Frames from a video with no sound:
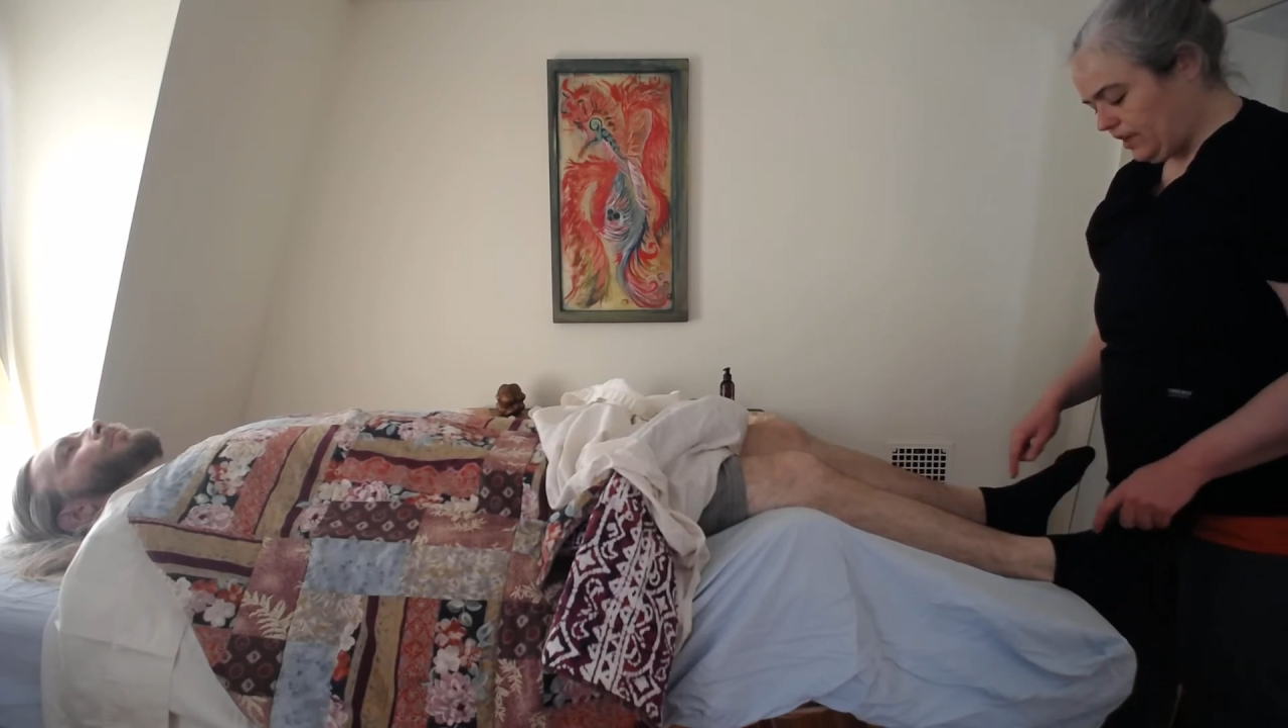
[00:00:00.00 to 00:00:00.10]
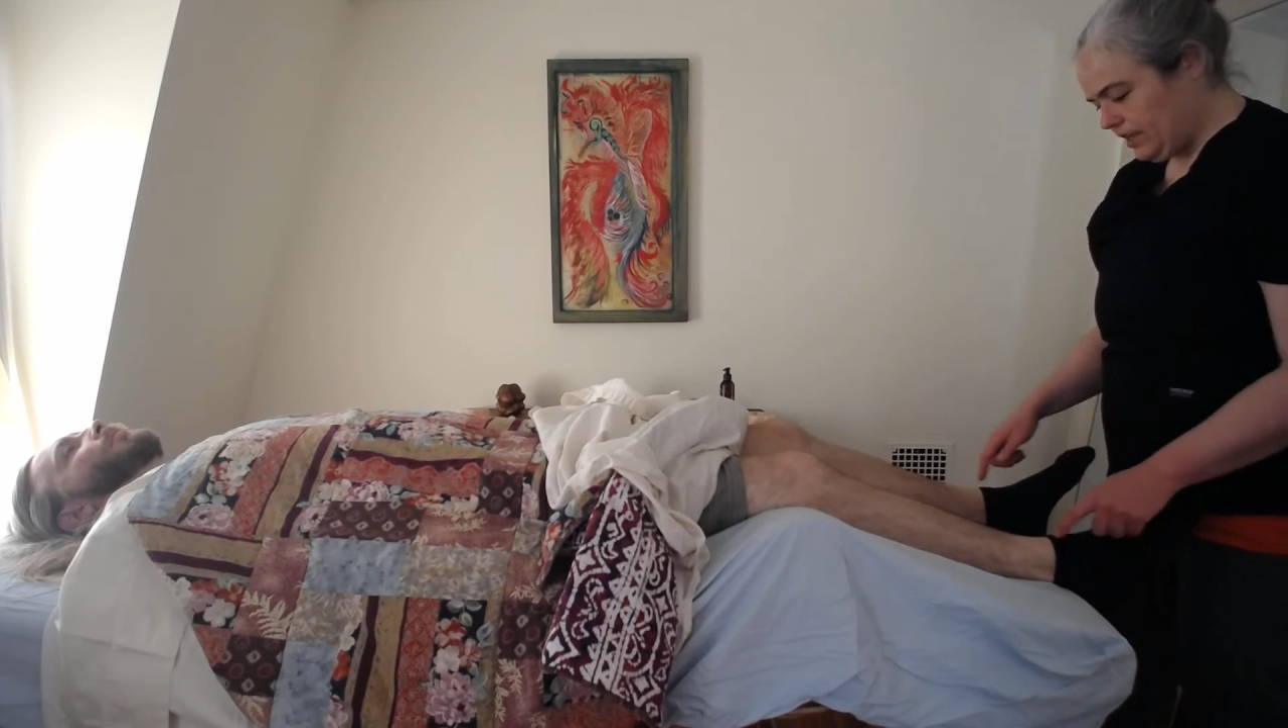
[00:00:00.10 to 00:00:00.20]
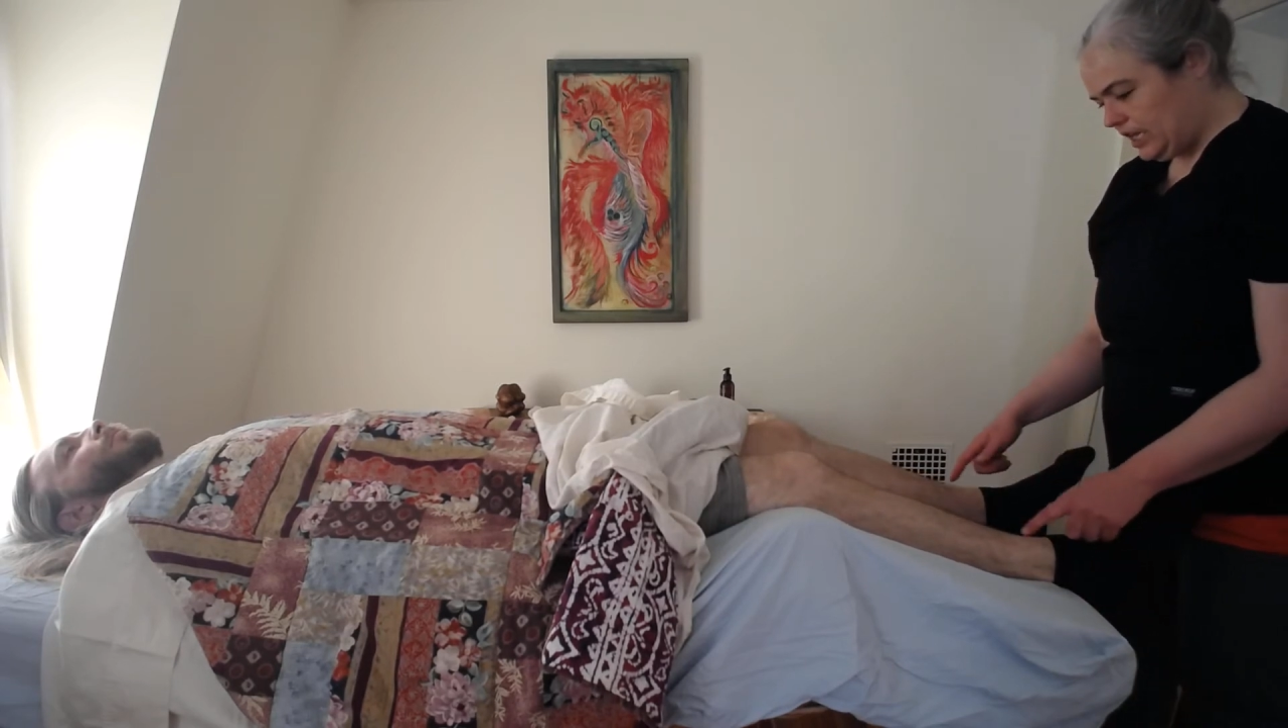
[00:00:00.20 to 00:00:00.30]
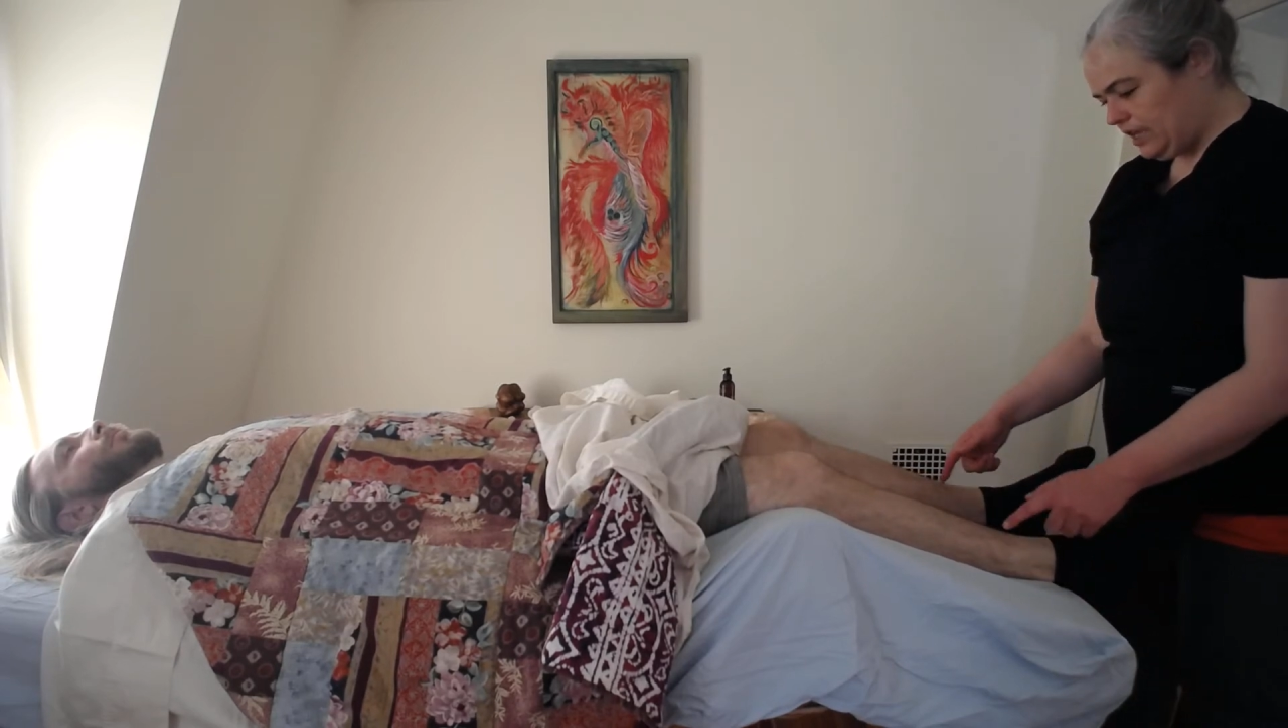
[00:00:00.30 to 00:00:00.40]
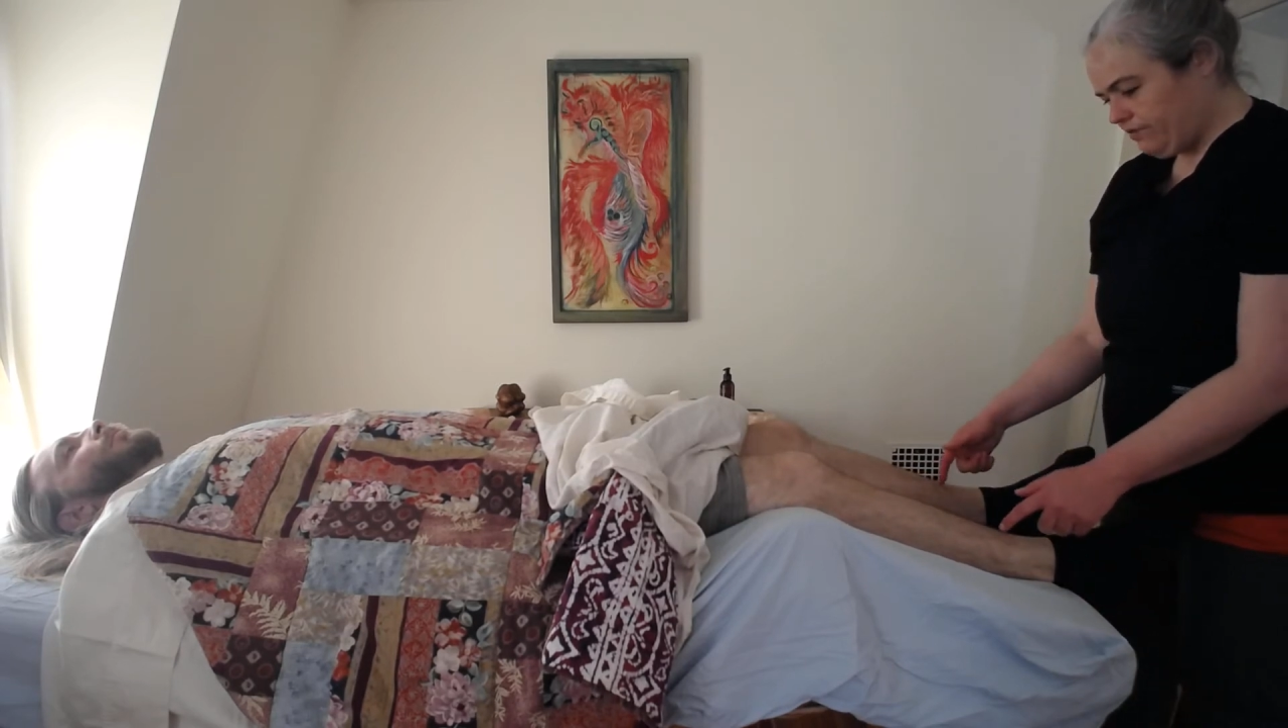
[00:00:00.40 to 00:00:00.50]

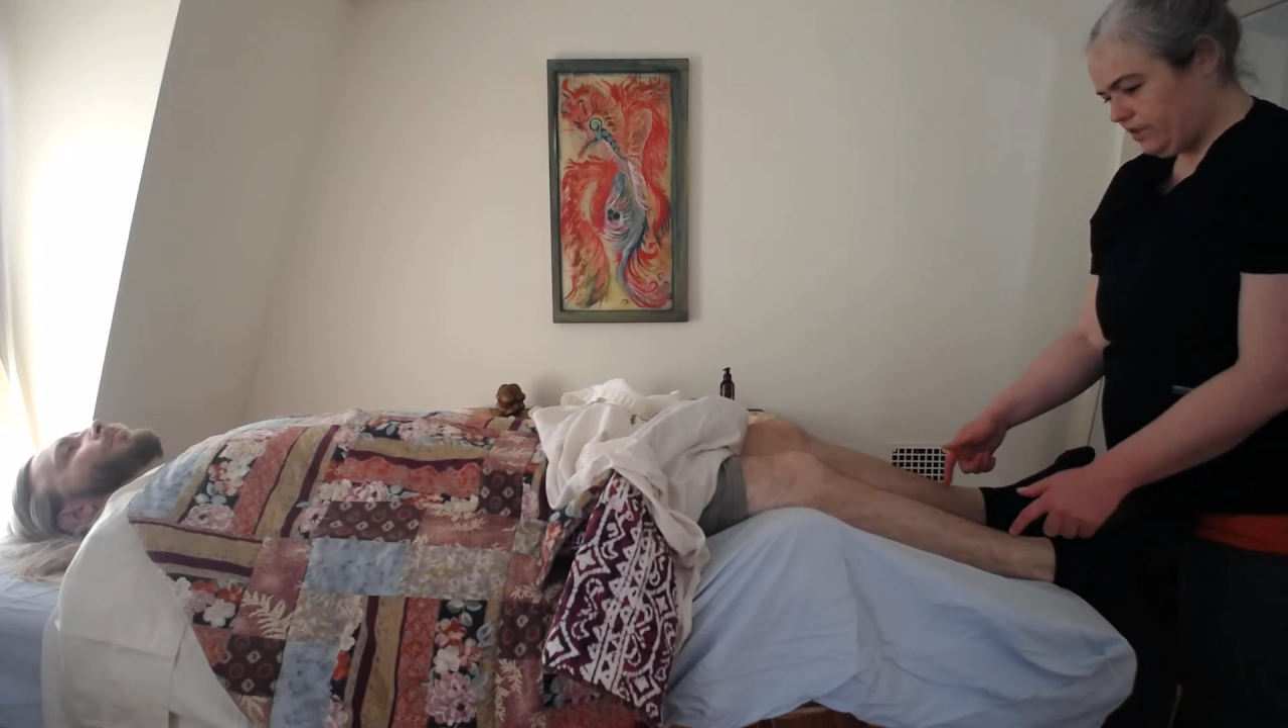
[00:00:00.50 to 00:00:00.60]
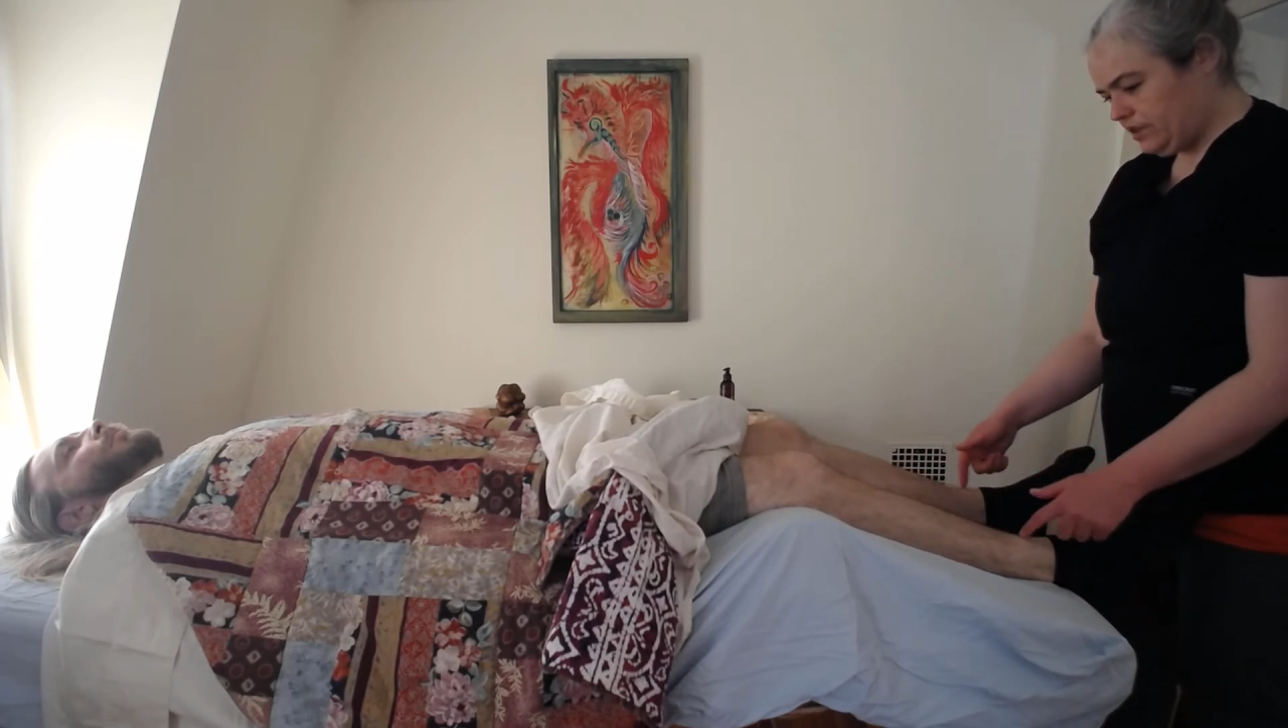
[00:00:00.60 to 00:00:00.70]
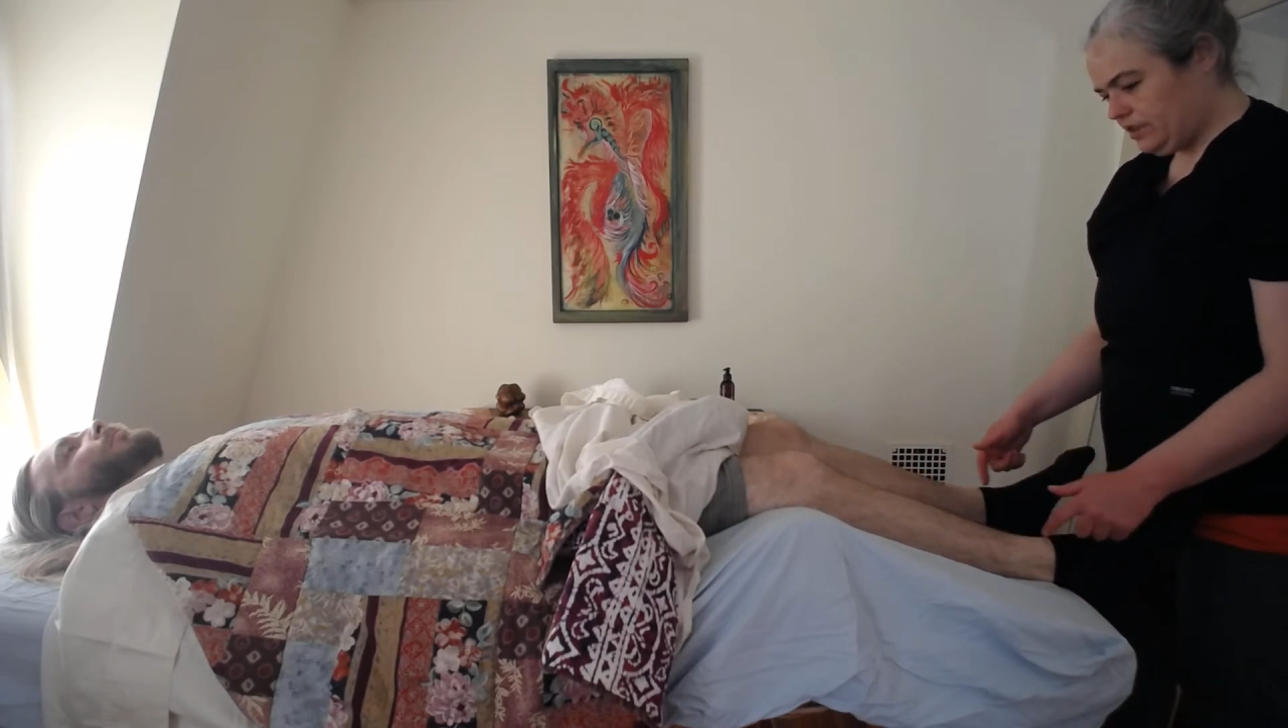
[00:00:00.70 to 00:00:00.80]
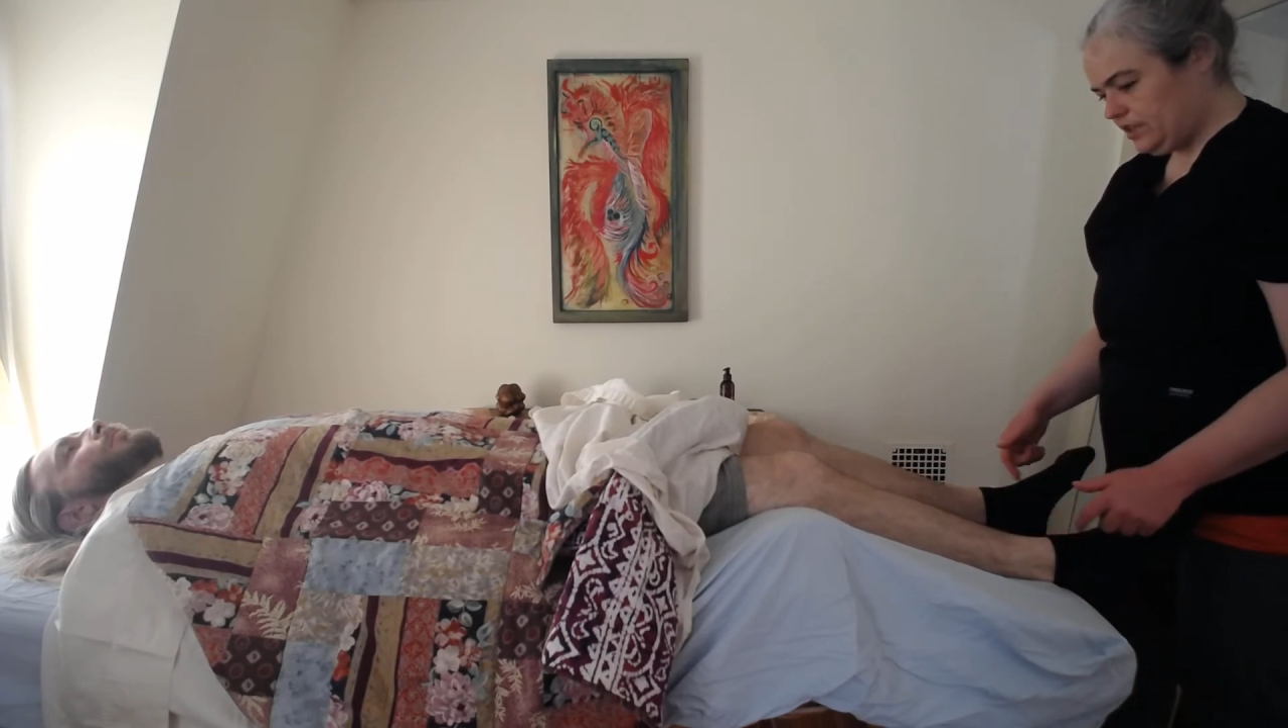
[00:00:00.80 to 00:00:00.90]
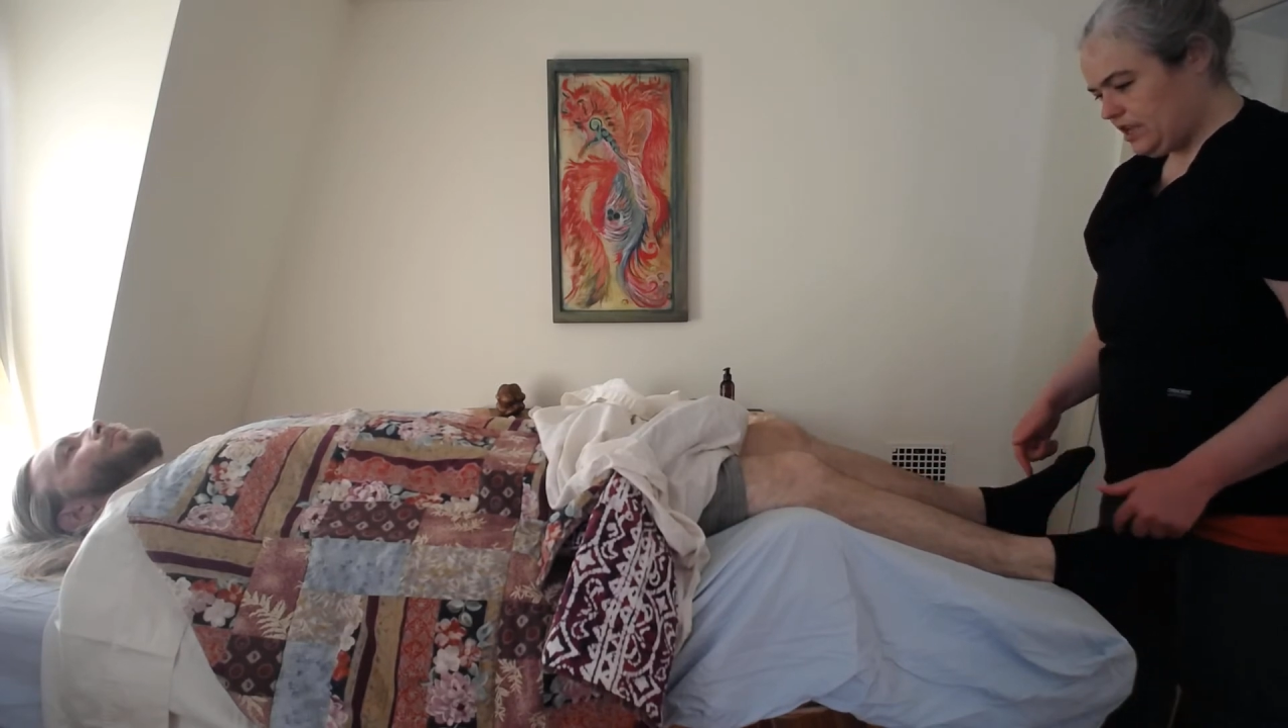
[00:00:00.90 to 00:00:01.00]
unevenness